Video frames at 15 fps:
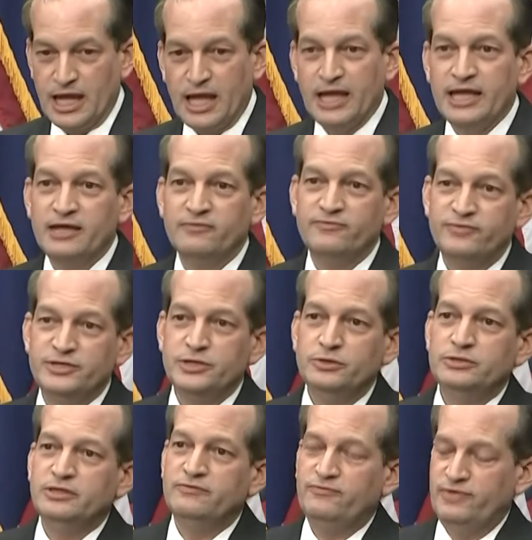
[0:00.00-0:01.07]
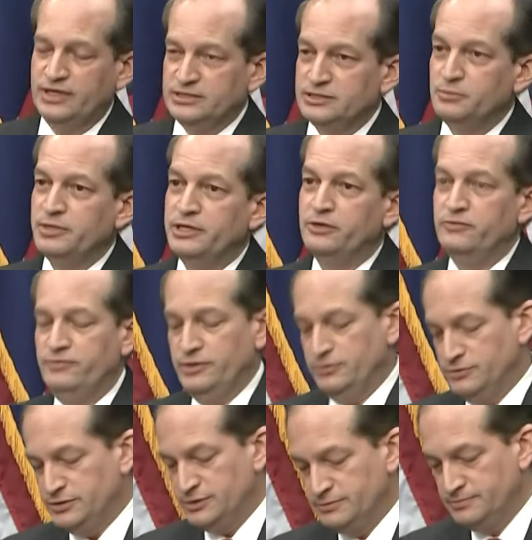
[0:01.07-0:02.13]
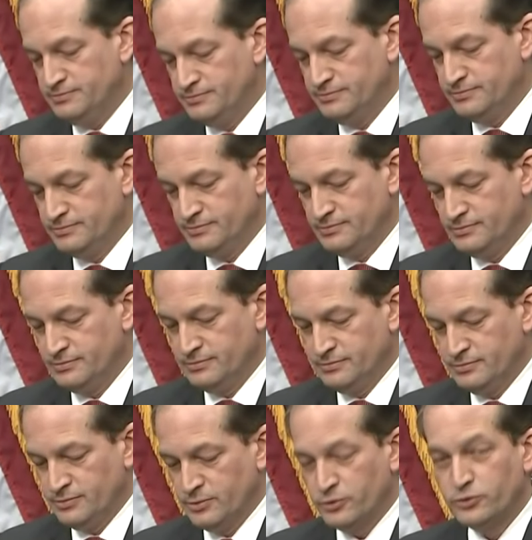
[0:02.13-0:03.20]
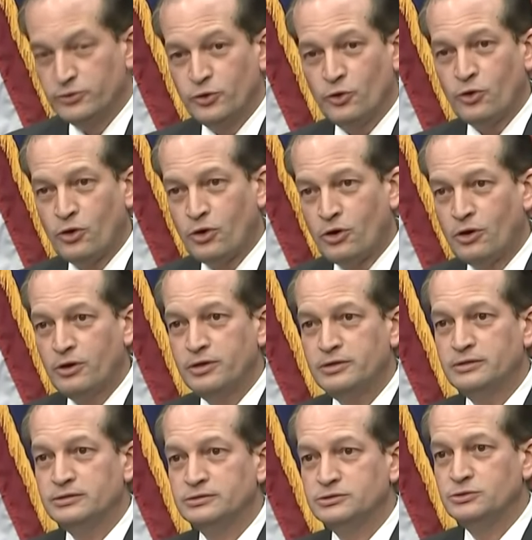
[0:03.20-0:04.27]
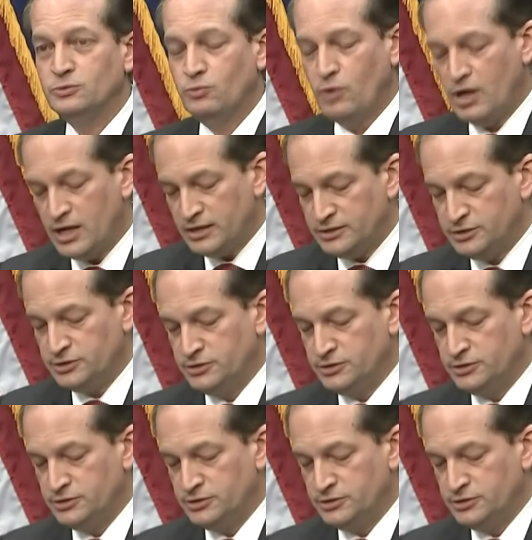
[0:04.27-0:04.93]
I have viewed the victim interviews. They're hard to watch